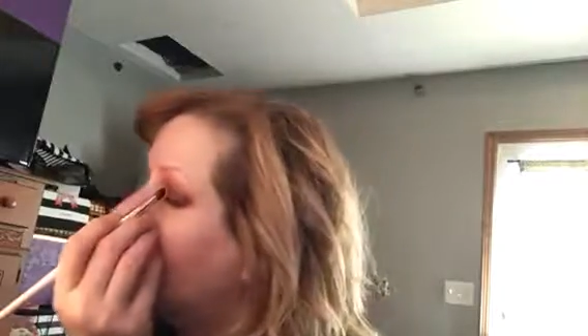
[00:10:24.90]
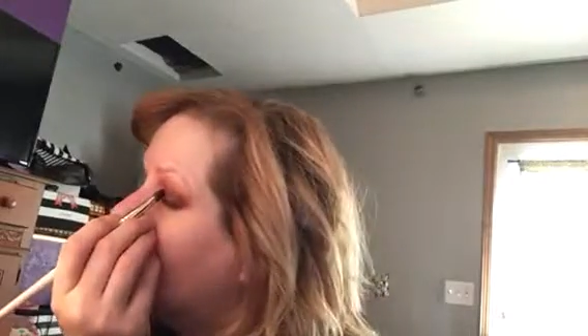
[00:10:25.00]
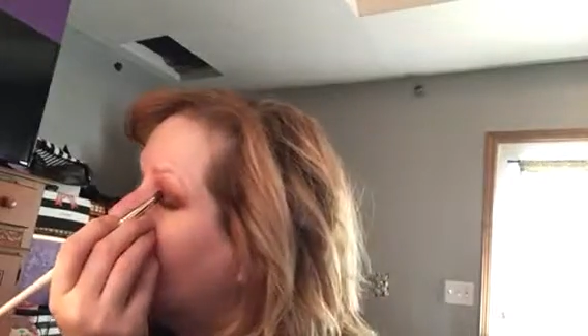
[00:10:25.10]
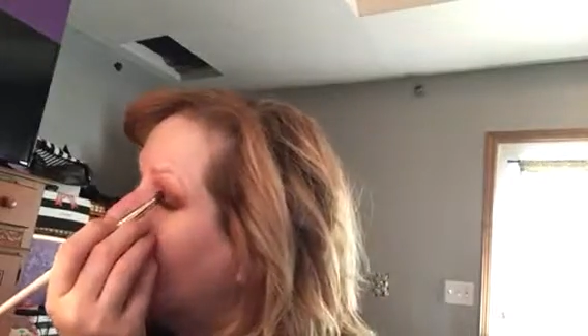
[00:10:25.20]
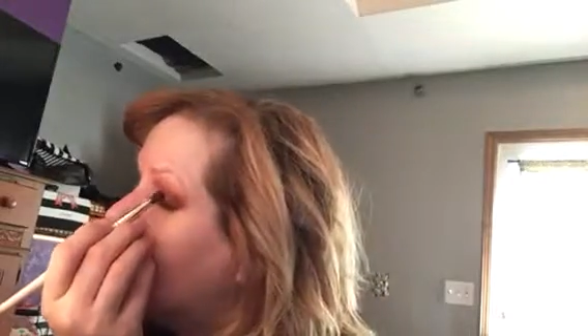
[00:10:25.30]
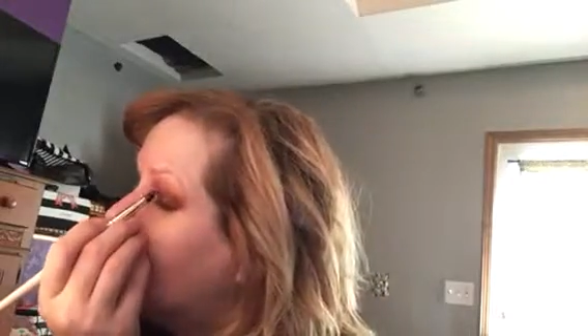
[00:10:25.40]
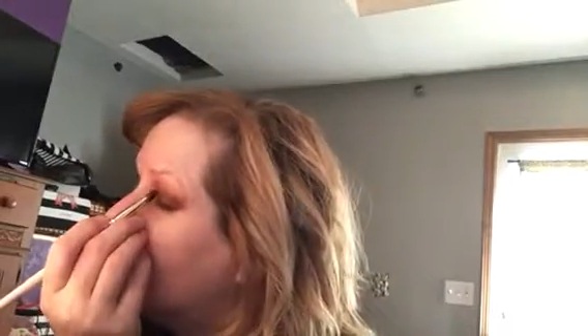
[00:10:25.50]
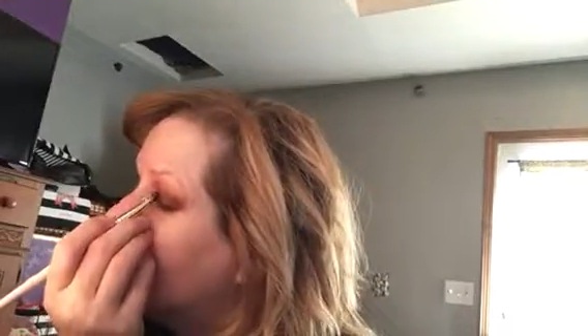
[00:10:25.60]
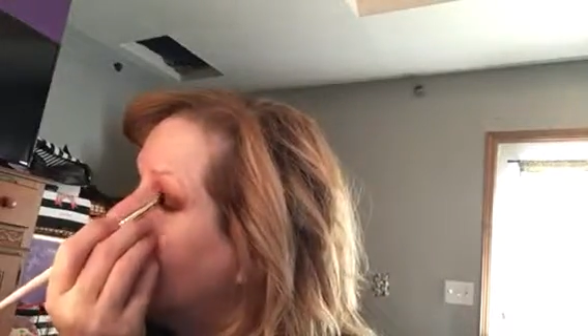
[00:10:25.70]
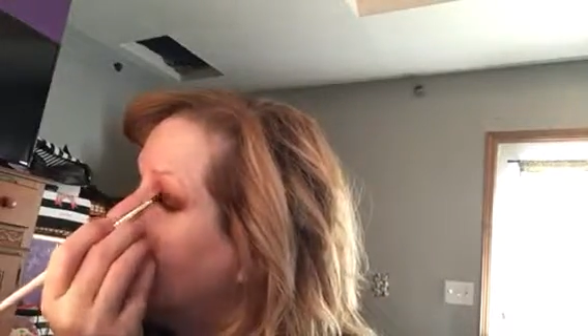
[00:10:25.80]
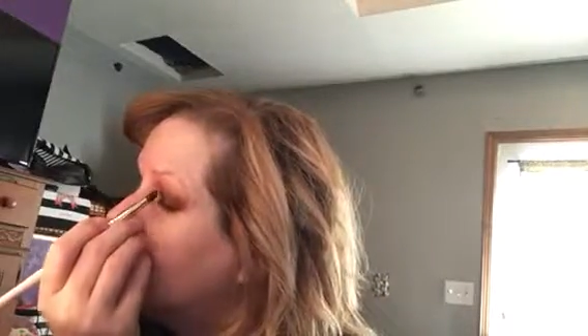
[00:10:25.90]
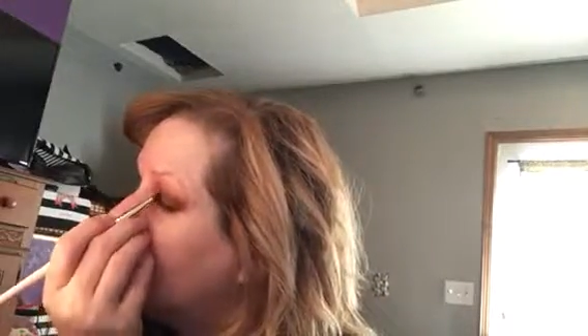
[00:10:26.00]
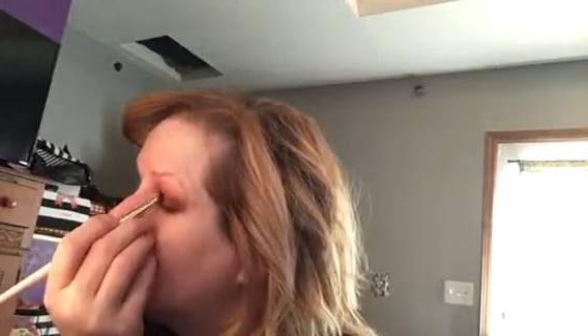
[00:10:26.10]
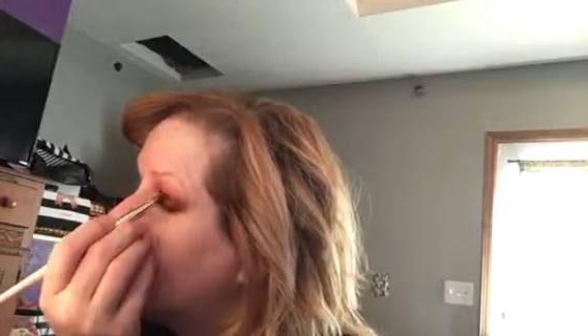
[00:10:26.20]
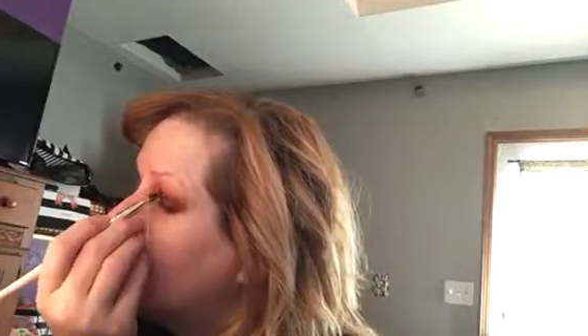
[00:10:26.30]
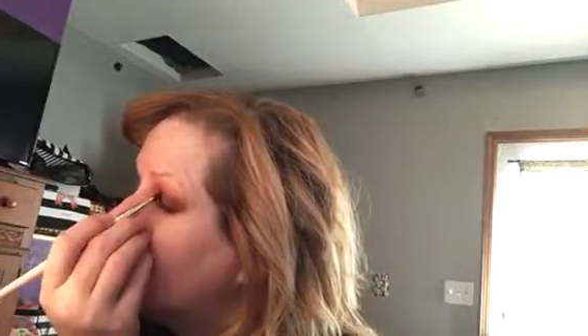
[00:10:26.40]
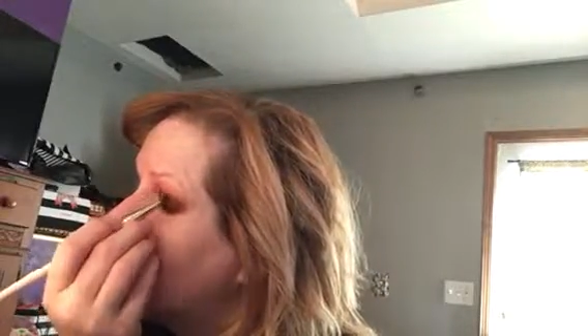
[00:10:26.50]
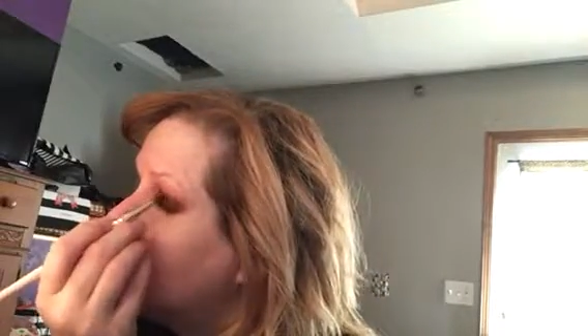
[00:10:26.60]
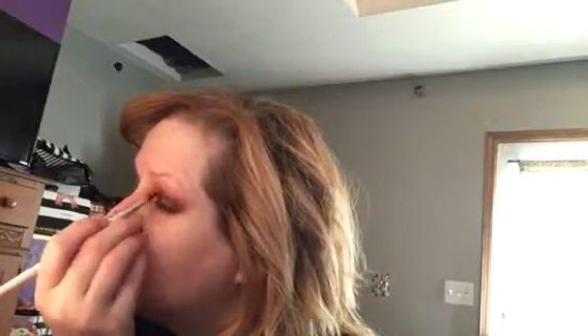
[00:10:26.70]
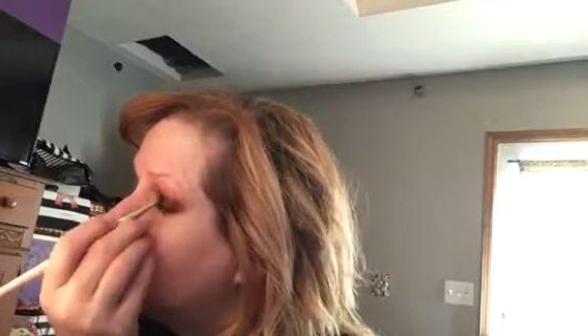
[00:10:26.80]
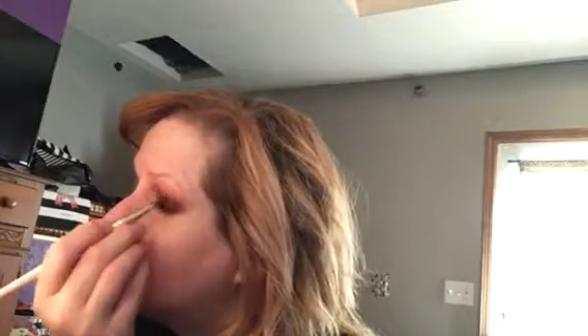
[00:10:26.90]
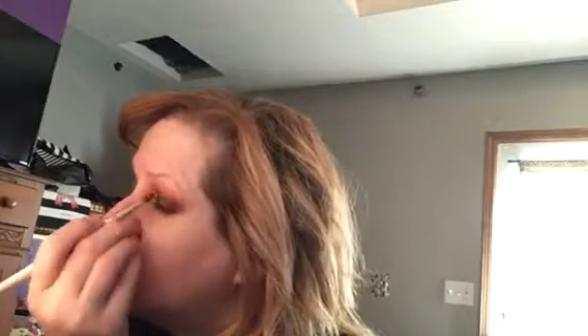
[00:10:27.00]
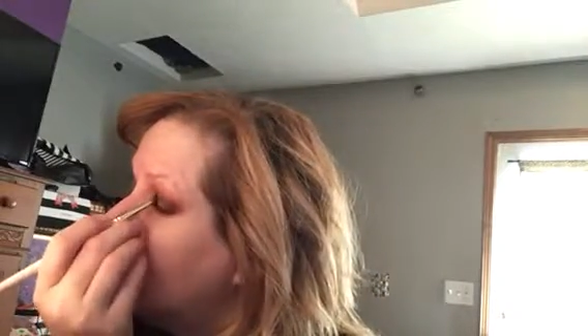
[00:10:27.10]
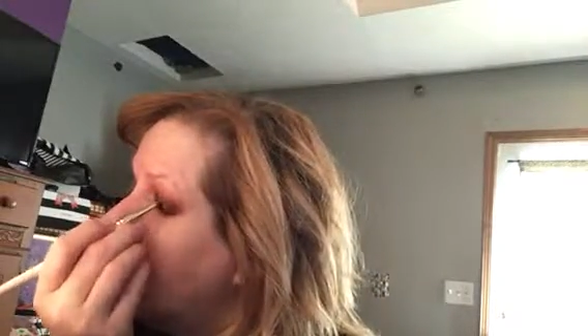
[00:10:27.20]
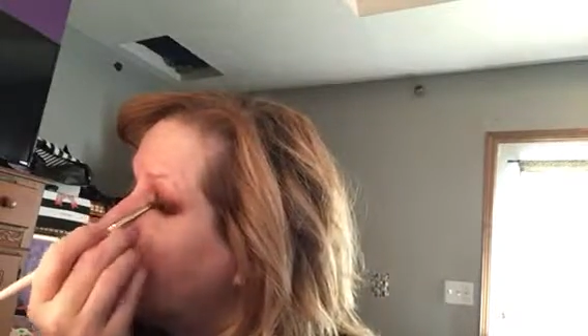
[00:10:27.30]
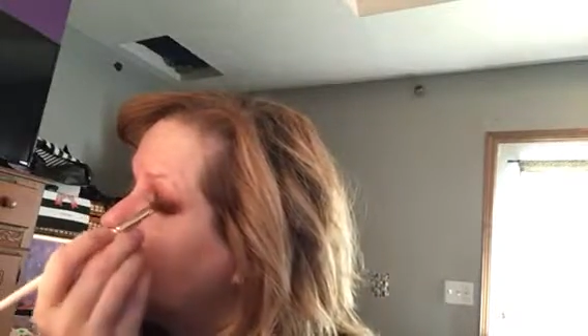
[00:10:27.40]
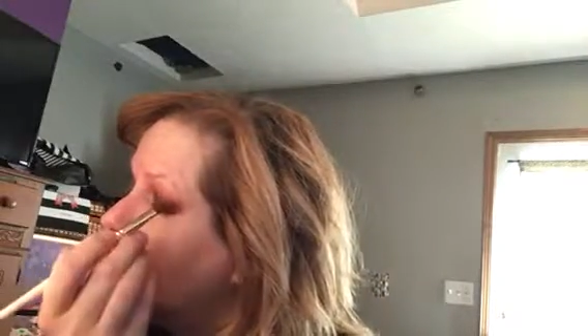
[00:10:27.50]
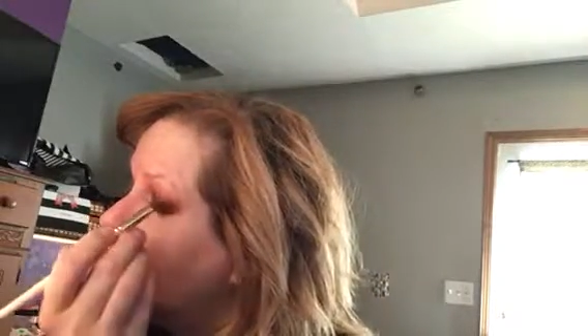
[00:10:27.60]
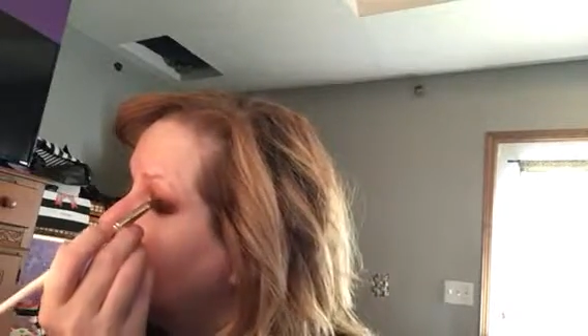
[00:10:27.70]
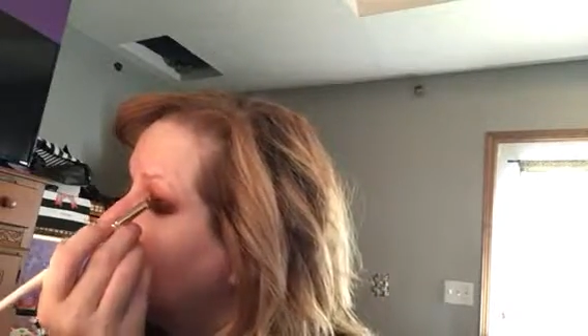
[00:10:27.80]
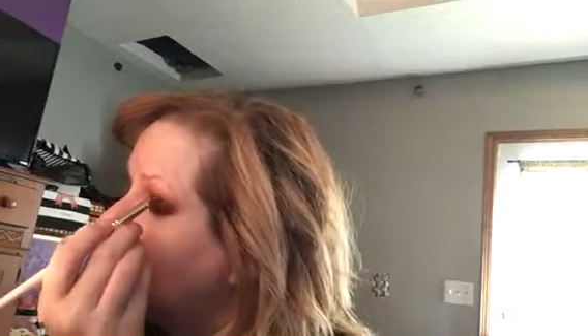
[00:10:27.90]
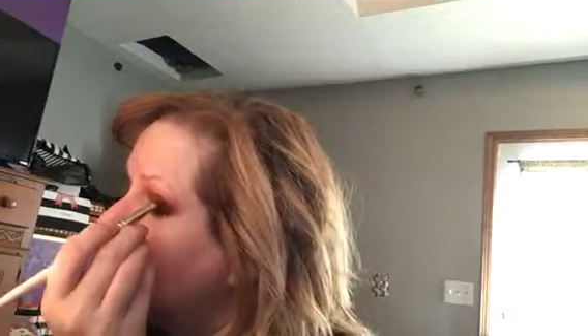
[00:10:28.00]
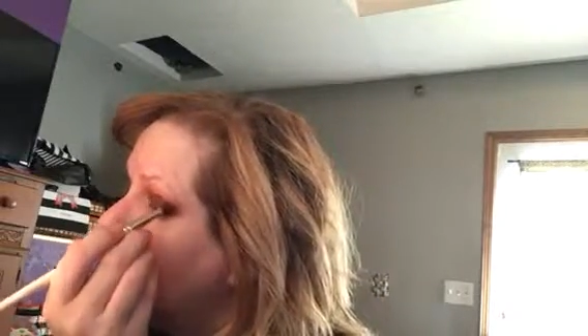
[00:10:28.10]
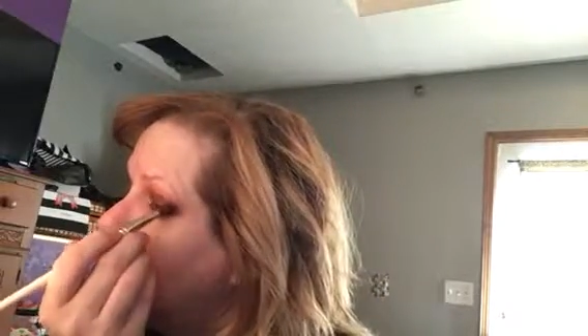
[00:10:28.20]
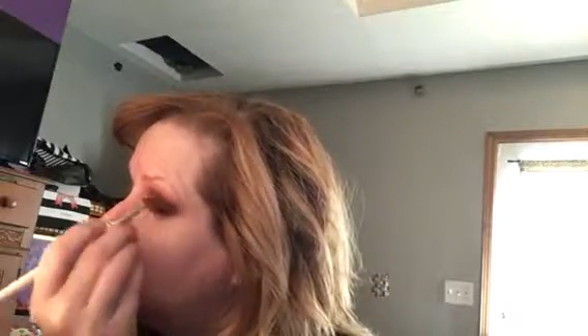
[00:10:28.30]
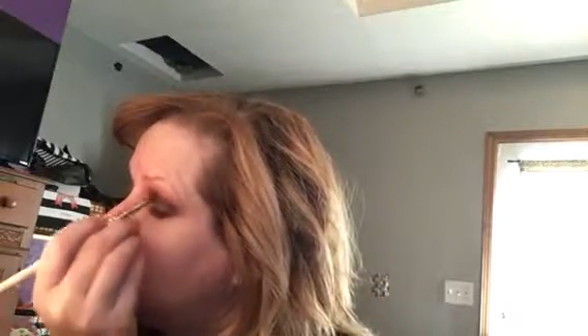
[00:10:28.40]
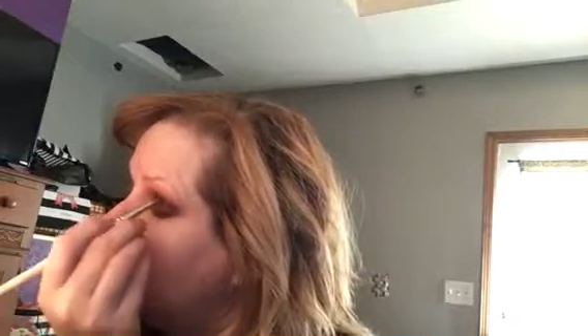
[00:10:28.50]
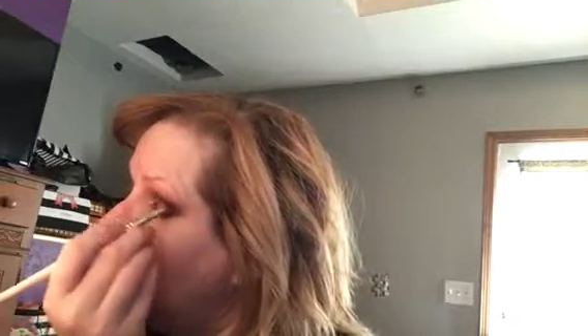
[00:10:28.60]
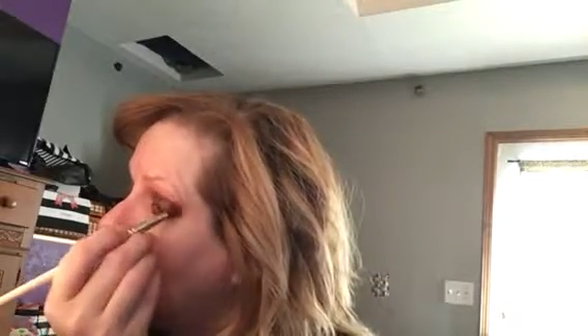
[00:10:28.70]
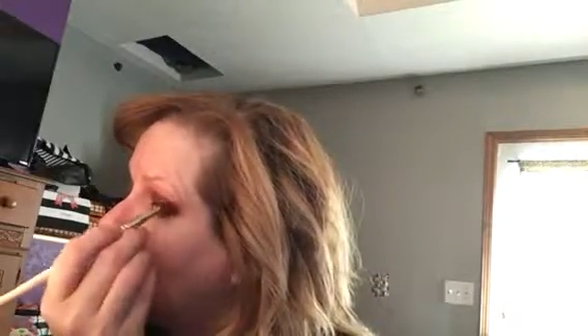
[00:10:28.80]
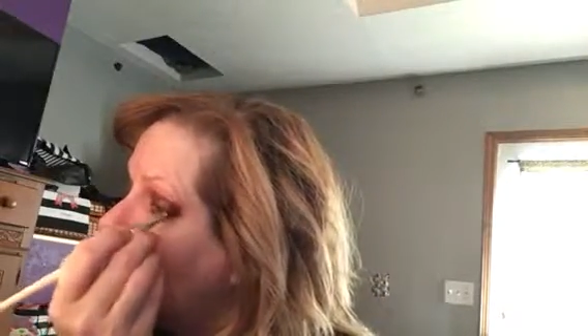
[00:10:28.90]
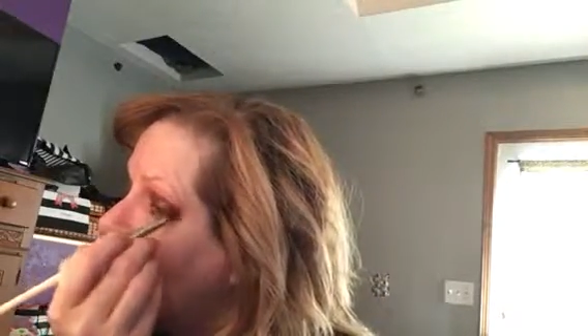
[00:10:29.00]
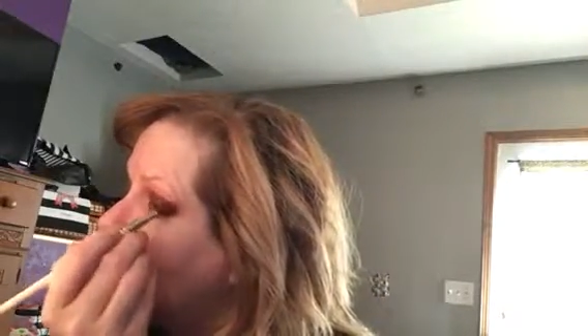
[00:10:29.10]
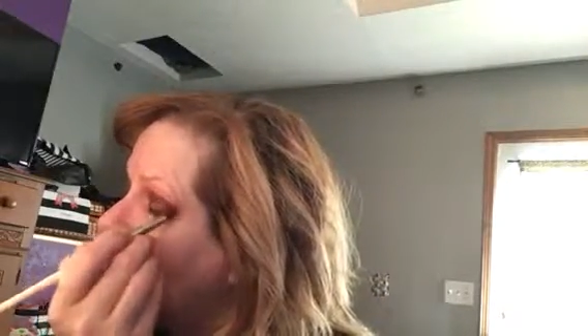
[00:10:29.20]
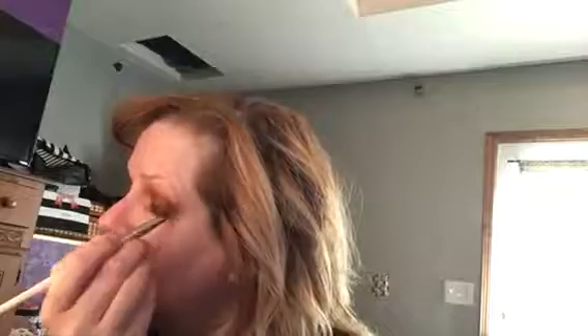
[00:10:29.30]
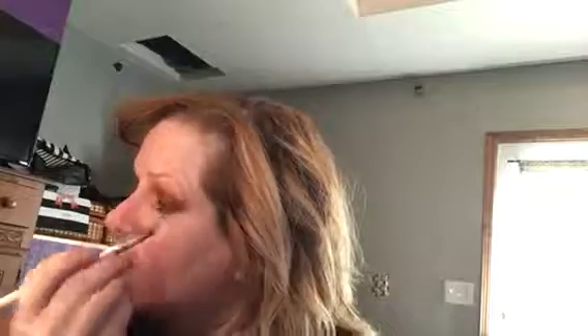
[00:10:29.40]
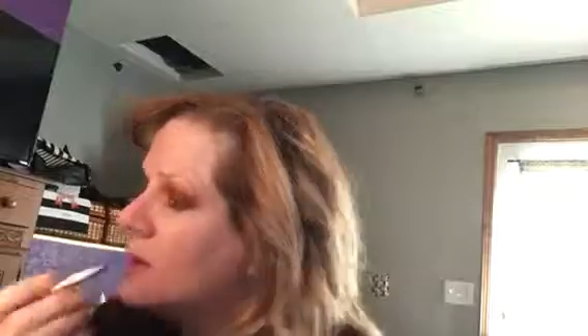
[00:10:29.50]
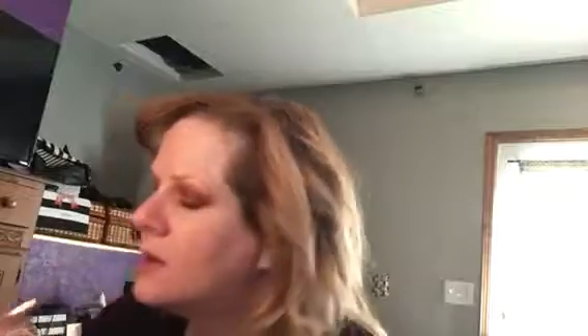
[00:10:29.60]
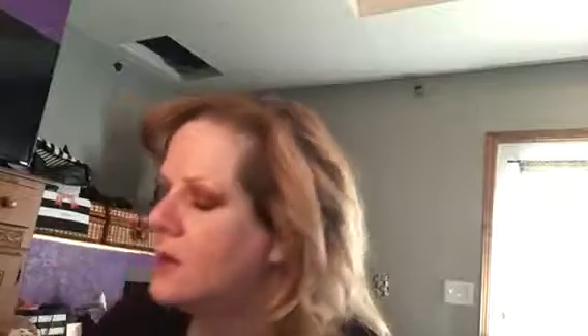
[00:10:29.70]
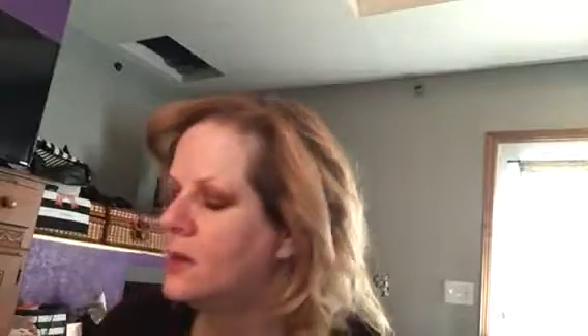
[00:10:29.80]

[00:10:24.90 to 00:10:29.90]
do the crease first, the lid first, the outer corner?